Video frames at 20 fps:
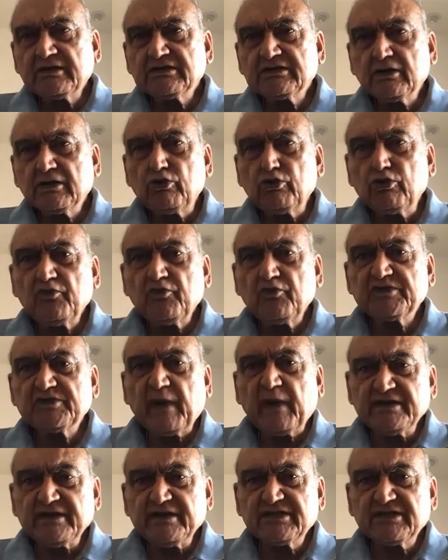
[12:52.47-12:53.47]
That is the glue
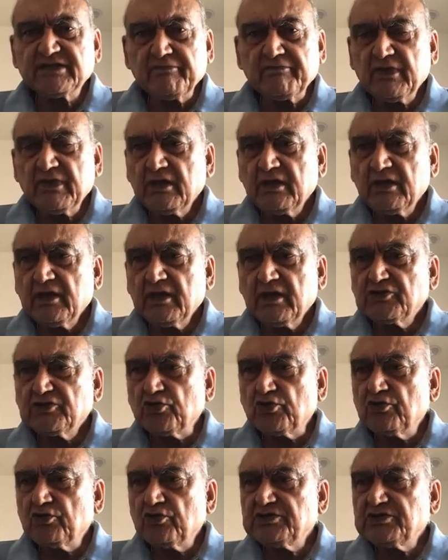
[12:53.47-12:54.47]
which binds them.
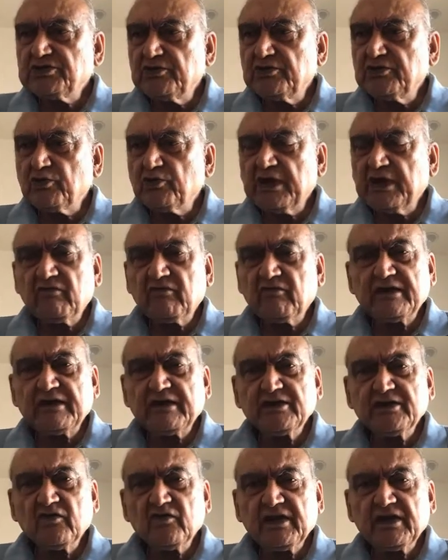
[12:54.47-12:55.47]
So she took
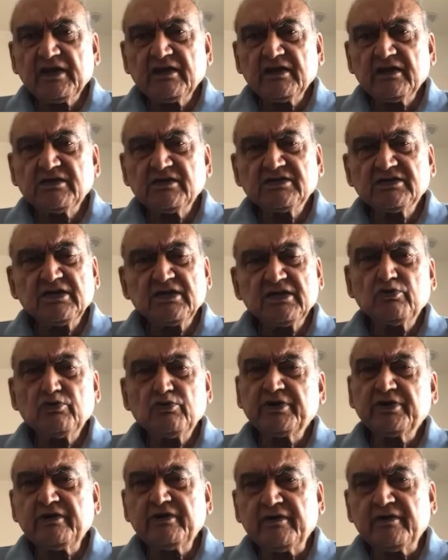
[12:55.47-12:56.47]
advantage of that and she
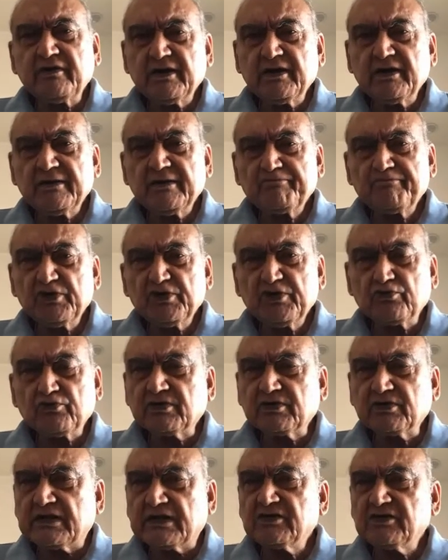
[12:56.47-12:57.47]
looted India. She
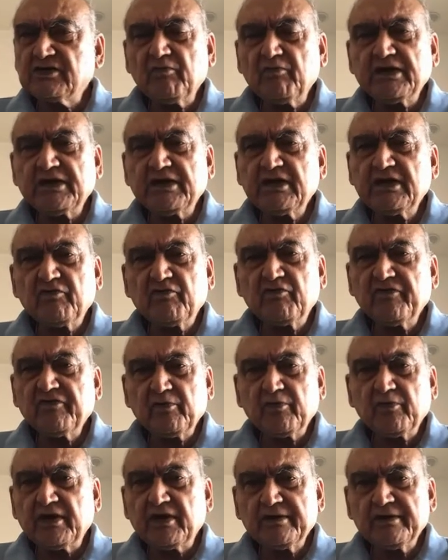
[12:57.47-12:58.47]
took tons of money
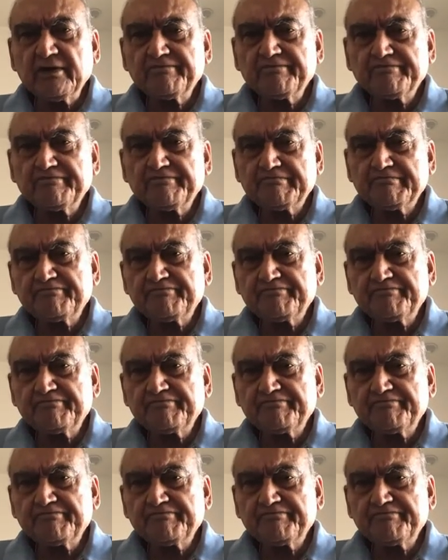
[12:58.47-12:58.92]
away from India.